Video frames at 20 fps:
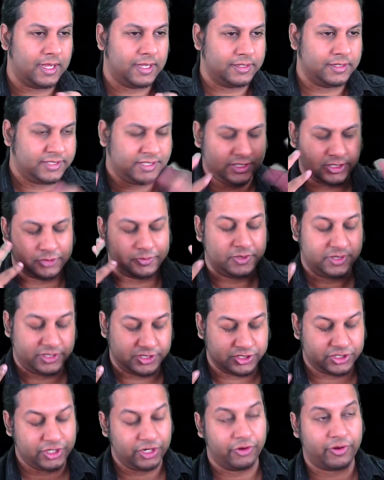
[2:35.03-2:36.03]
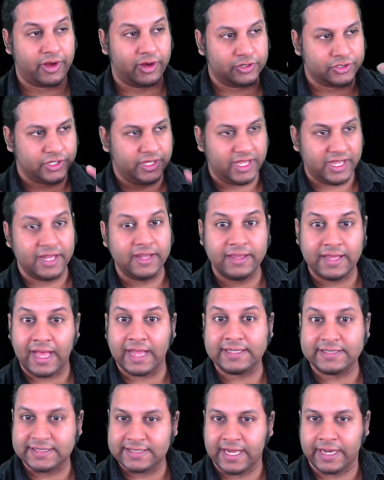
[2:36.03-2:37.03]
Teenage Mutant Ninja Turtle character in
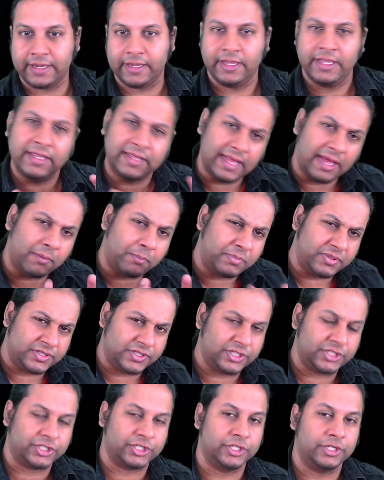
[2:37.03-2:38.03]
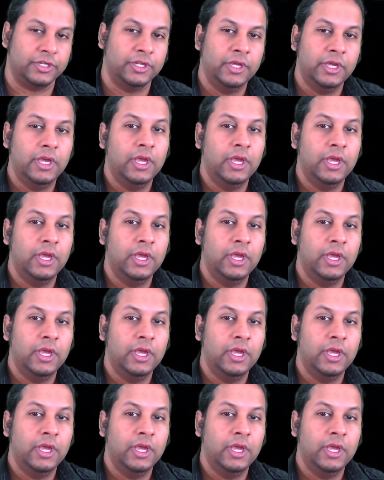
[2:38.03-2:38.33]
that setting, in that position,